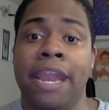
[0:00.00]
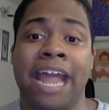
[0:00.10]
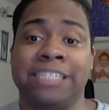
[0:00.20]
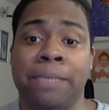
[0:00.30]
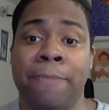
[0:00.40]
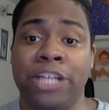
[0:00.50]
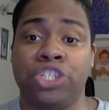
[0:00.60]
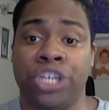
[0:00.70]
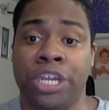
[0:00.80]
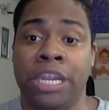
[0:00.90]
Not to
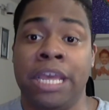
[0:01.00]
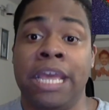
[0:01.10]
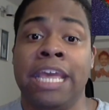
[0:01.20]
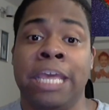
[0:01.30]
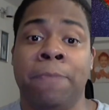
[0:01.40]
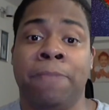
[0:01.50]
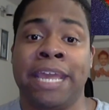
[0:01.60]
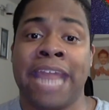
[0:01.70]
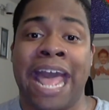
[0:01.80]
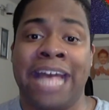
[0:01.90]
mention, he
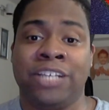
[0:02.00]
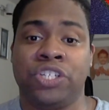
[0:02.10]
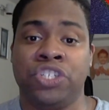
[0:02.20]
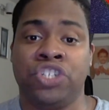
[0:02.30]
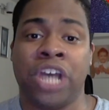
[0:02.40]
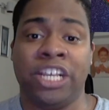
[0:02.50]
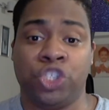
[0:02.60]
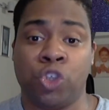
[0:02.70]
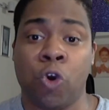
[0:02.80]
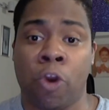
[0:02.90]
played as Johnny
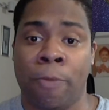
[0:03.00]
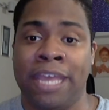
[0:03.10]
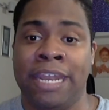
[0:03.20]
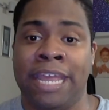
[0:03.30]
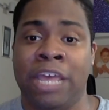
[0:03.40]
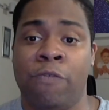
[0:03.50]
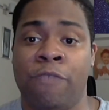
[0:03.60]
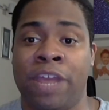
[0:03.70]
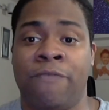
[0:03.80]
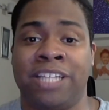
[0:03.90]
Storm in the
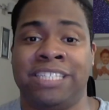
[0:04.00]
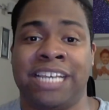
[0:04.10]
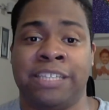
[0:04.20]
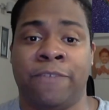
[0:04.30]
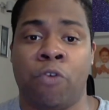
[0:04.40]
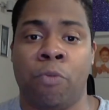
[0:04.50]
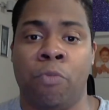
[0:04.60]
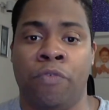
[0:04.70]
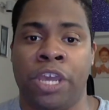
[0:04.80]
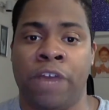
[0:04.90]
ill-fated Fantastic Four
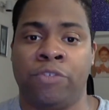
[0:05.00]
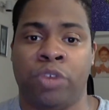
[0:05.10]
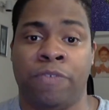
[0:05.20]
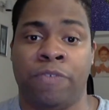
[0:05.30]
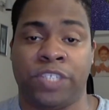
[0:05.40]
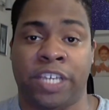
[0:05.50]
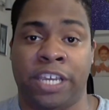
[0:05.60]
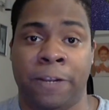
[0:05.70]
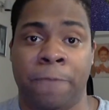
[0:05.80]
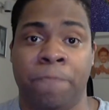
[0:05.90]
movie of
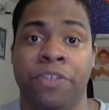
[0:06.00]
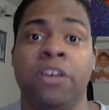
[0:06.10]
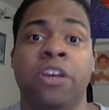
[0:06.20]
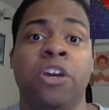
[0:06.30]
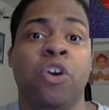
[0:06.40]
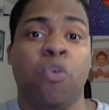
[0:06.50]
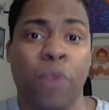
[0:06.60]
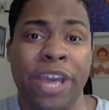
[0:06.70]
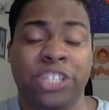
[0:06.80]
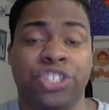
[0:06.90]
2015,
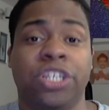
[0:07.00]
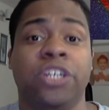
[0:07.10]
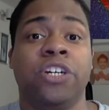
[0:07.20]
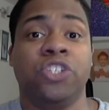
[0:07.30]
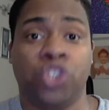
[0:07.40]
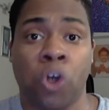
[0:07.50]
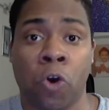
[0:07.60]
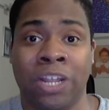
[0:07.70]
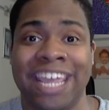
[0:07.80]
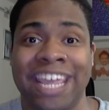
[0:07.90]
which
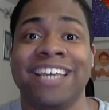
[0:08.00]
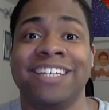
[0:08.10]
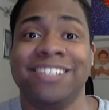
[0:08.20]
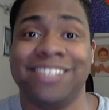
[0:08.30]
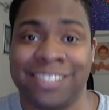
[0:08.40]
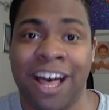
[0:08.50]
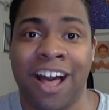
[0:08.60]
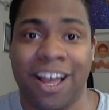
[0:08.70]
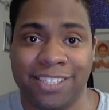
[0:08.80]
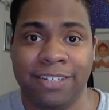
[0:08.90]
totally
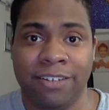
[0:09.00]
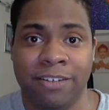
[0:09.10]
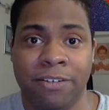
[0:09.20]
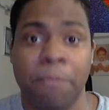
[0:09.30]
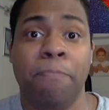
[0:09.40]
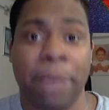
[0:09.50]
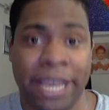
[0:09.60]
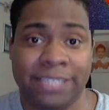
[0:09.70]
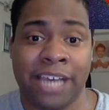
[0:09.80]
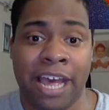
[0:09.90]
sucked.
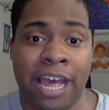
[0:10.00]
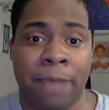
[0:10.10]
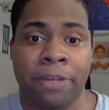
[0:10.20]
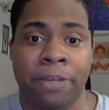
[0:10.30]
Big time.